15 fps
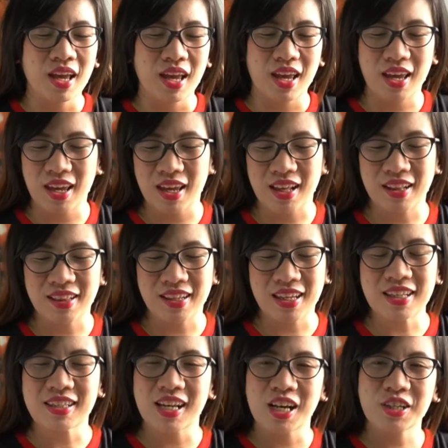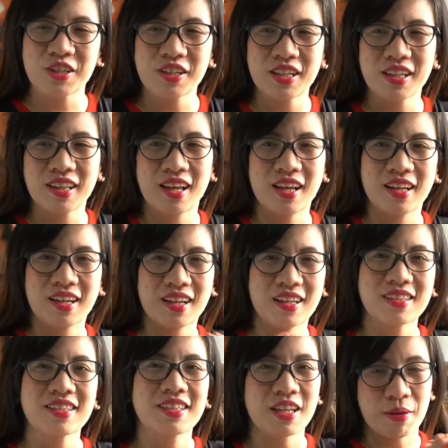And it's actually like a
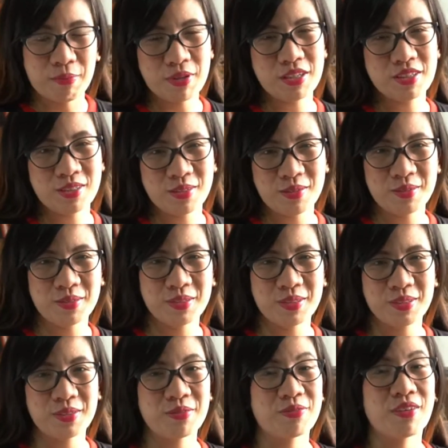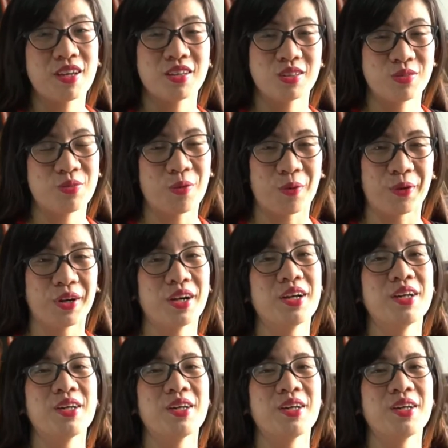stepping stone to Phase 4.